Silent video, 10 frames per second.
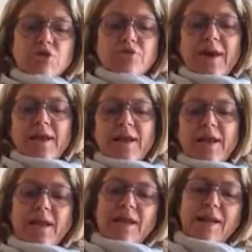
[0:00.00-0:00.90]

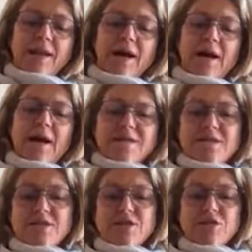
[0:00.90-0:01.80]
Tra-la-la-la-la, as
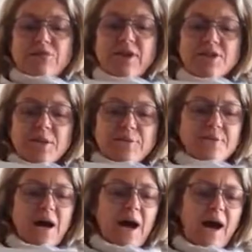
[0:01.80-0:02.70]
he stretched up
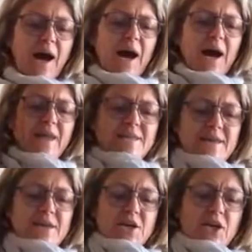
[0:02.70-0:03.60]
as high as
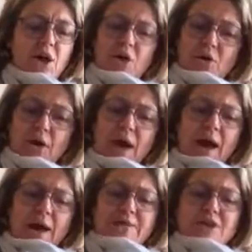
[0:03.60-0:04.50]
he could go,
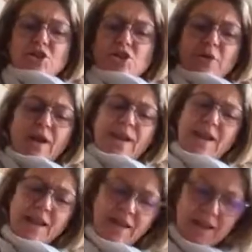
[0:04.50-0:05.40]
and then
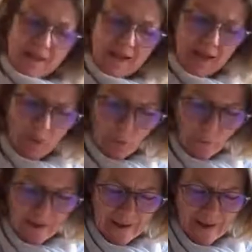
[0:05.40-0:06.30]
tra-la-la-la-la,
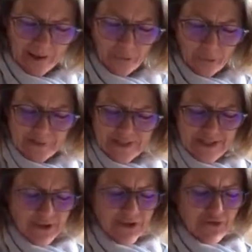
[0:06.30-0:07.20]
oh help, as
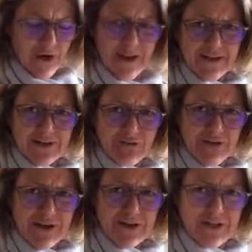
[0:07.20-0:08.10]
he tried to
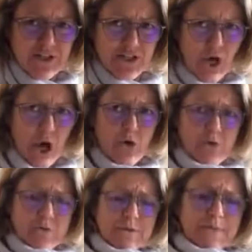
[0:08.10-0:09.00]
reach his
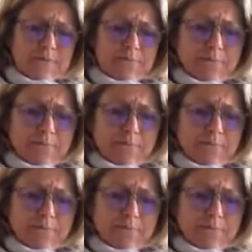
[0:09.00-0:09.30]
toes.